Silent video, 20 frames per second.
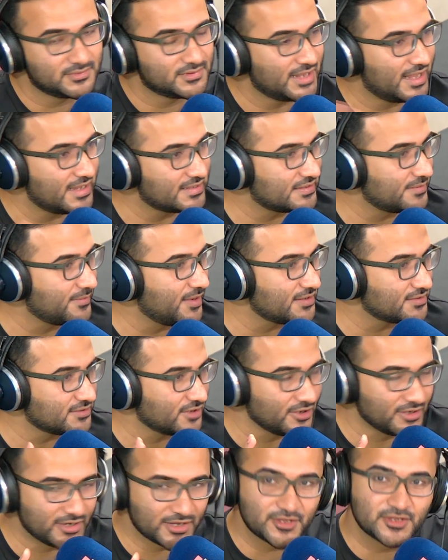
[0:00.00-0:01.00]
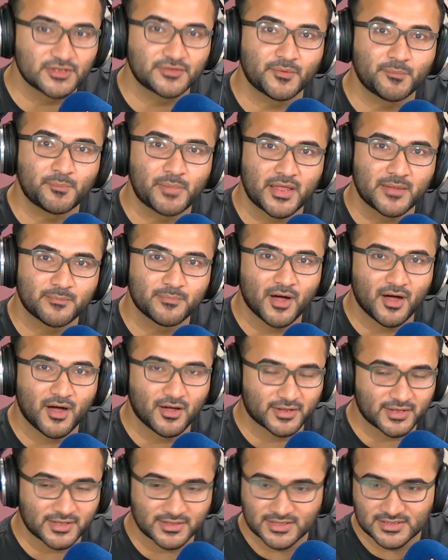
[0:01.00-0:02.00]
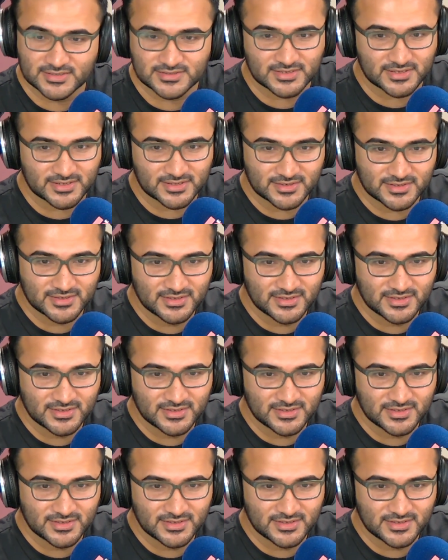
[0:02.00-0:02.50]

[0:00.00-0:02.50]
SMS, I only use for paying parking. That's it.